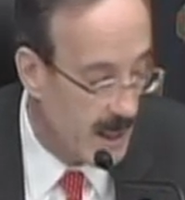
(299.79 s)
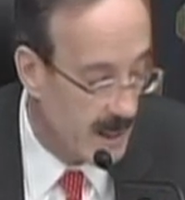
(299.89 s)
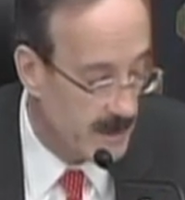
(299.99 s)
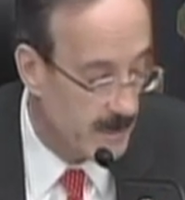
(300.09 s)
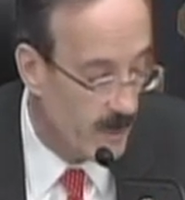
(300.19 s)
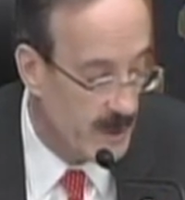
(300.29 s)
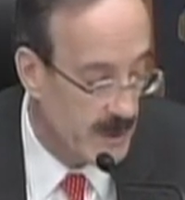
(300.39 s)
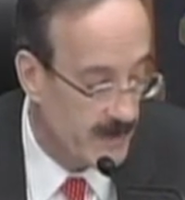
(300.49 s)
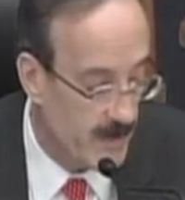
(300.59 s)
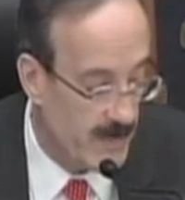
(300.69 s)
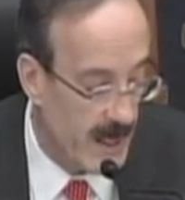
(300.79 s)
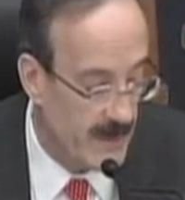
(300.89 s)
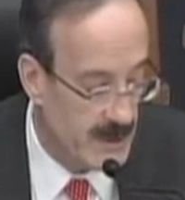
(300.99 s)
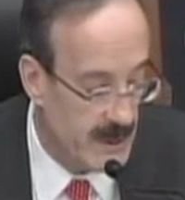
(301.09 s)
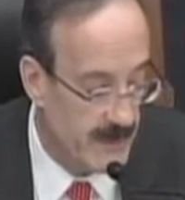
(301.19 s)
As a point of
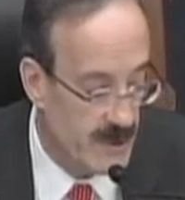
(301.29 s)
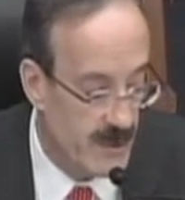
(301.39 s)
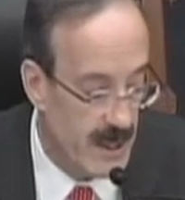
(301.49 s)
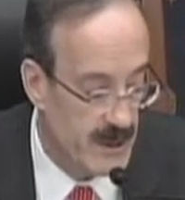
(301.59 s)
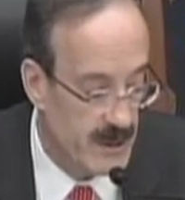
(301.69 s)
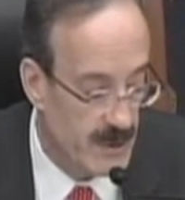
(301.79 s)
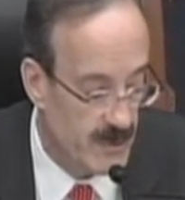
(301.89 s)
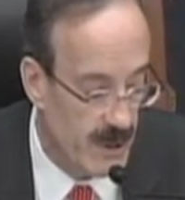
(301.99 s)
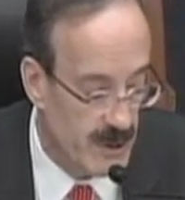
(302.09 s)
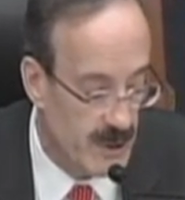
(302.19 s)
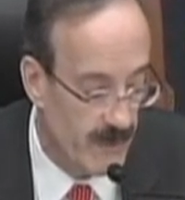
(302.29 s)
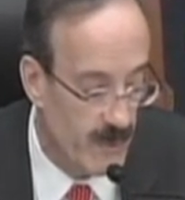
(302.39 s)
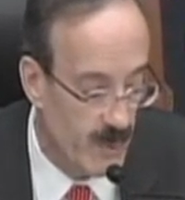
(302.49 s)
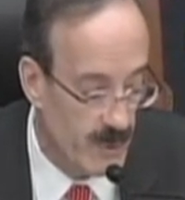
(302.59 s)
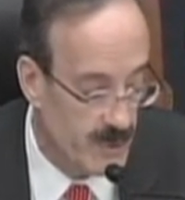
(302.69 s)
comparison, the tragic destruction of the
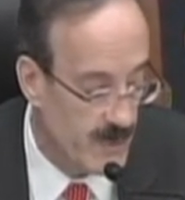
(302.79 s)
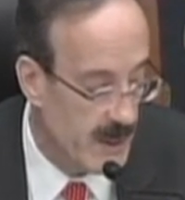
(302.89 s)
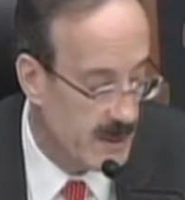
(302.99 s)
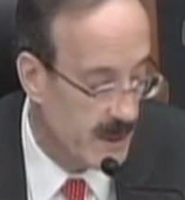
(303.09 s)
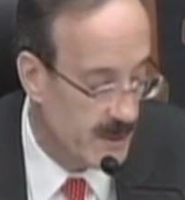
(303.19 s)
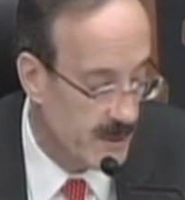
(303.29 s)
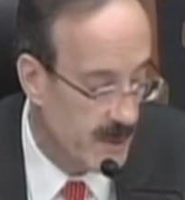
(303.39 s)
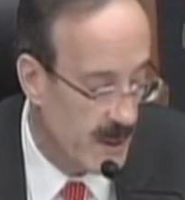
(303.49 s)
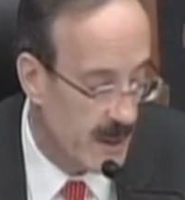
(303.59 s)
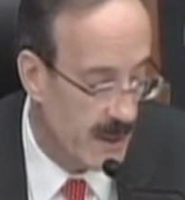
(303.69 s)
World Trade Center on